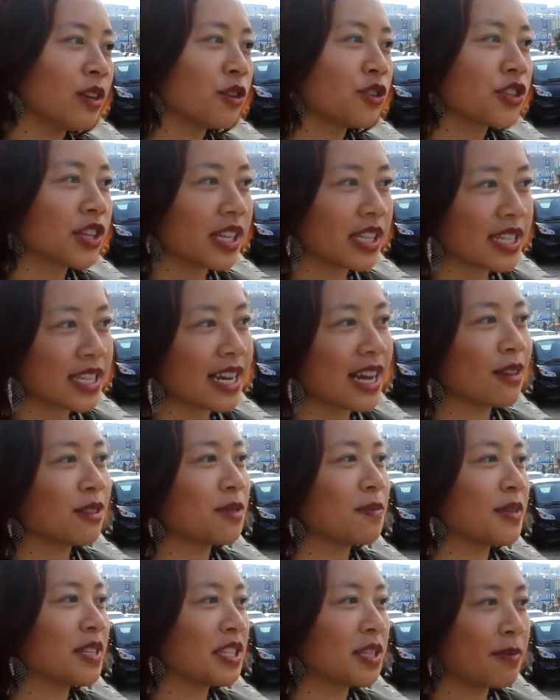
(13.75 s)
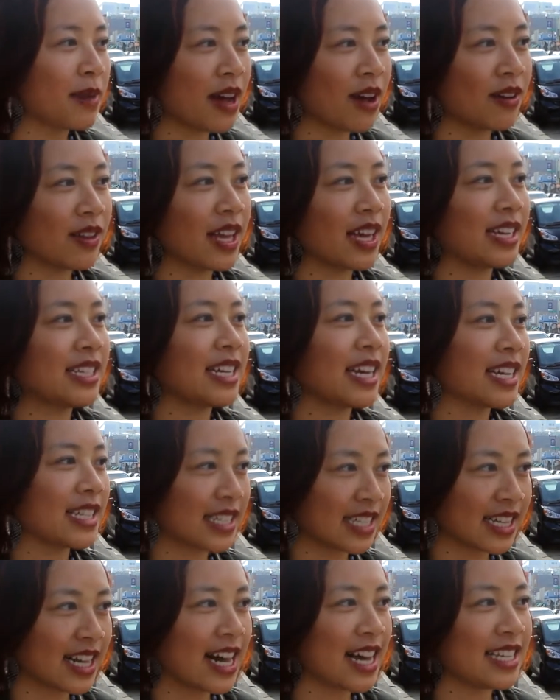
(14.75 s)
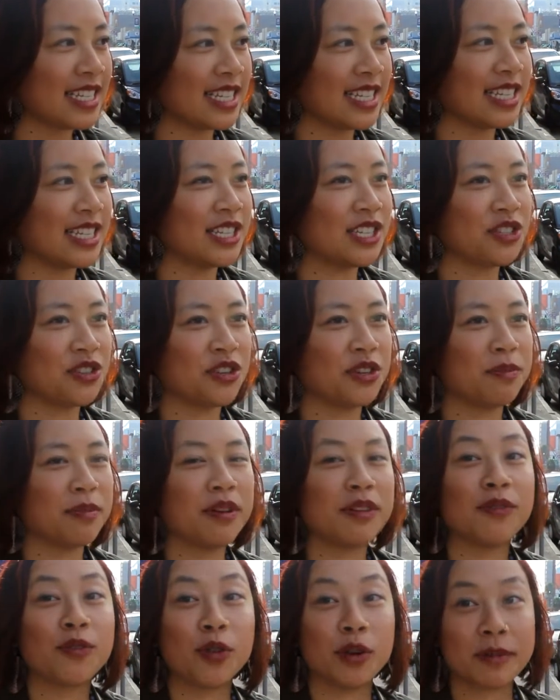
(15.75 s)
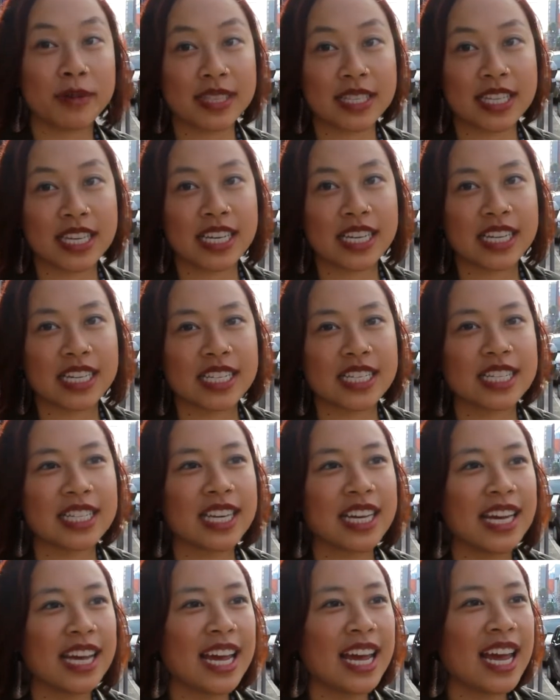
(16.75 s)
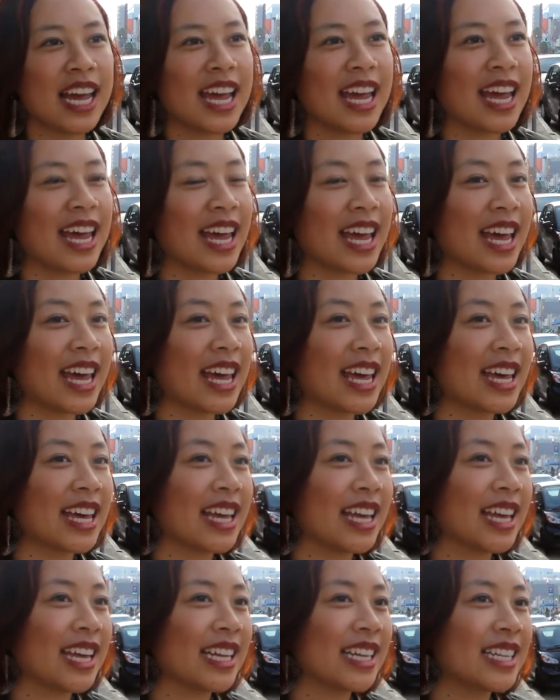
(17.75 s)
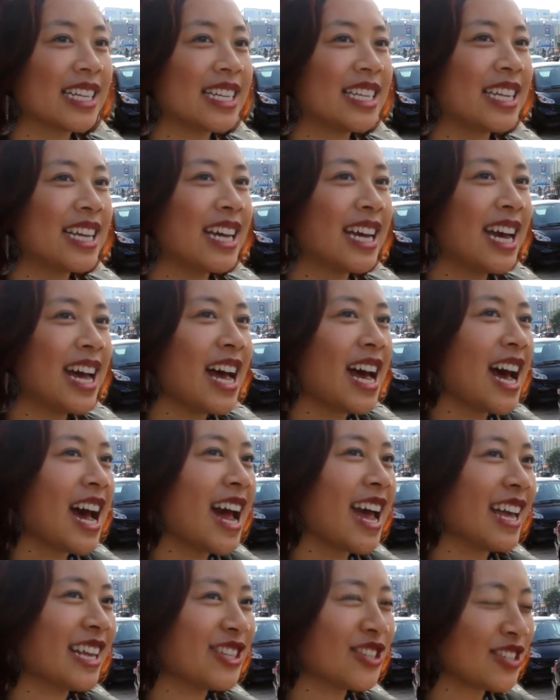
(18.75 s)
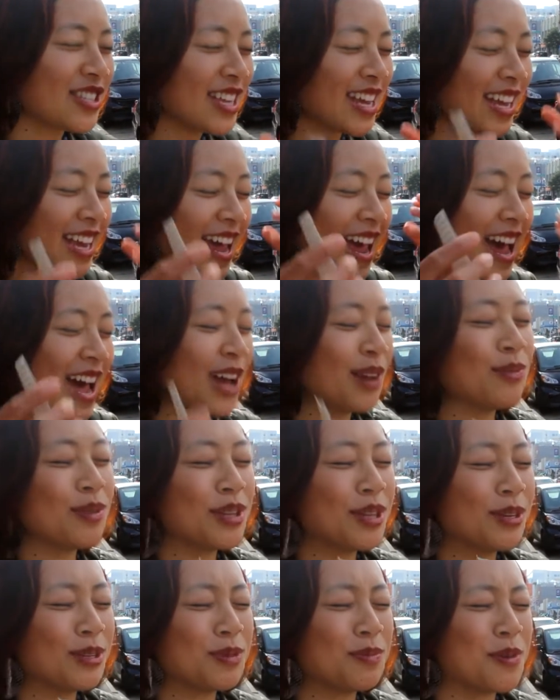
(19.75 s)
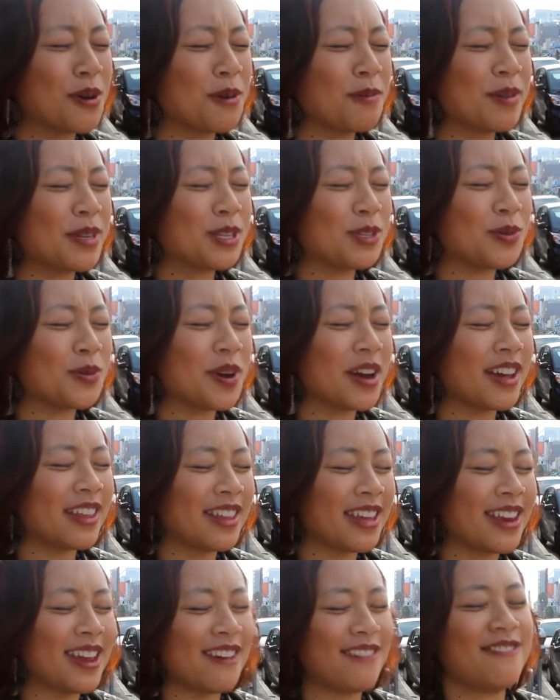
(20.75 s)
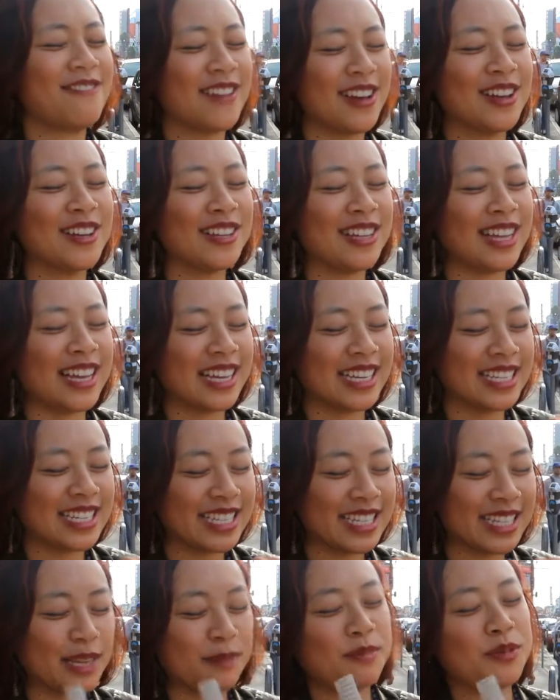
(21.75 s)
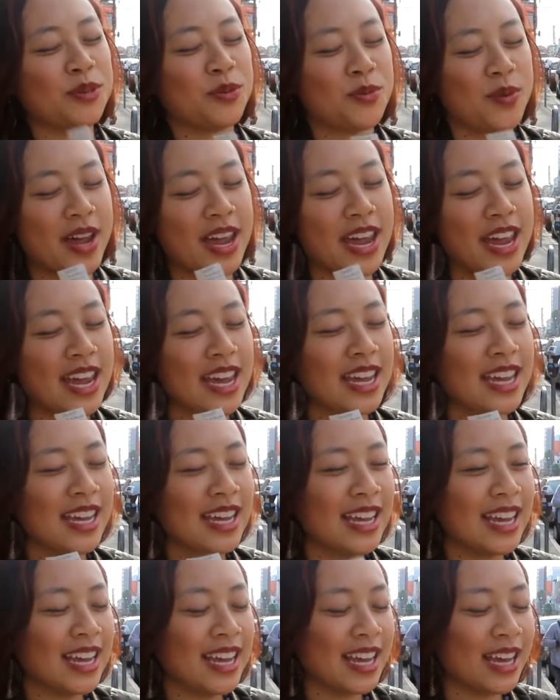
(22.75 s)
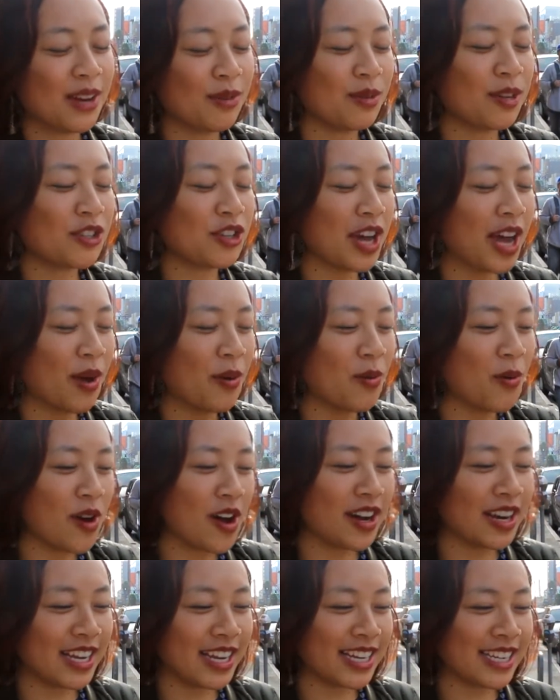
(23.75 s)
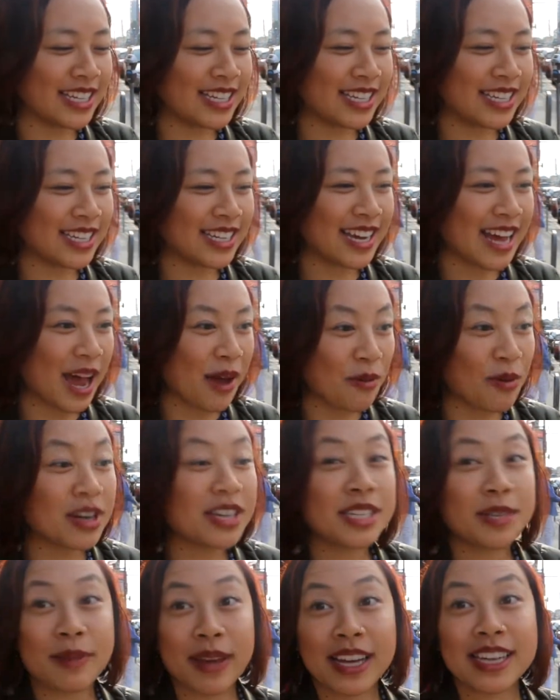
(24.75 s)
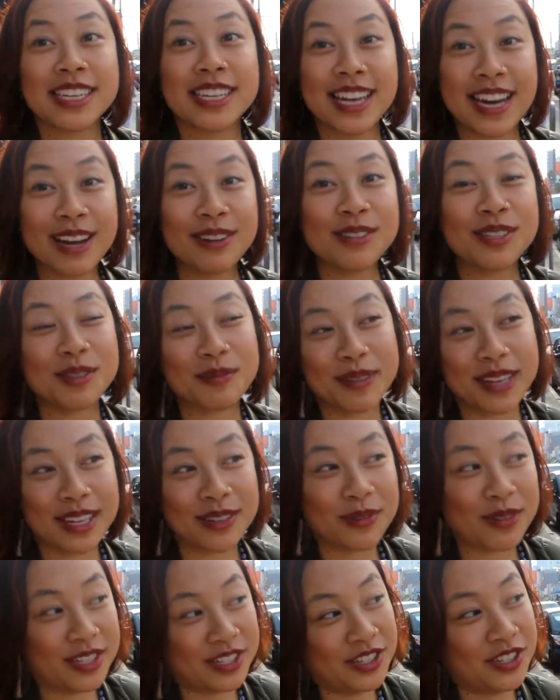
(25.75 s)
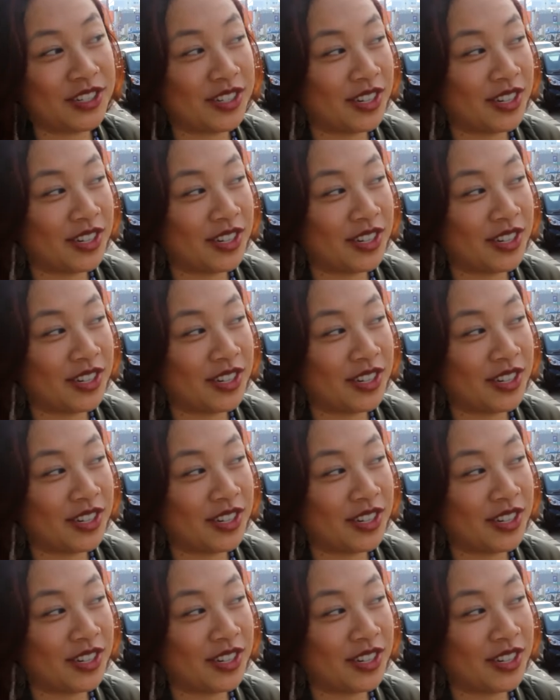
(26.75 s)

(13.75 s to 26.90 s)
Usually it's announcements about like dance classes or performances and just like had one of those moments where that I felt like slipped away, mm. in which I wanted I wanted to make an announcement, which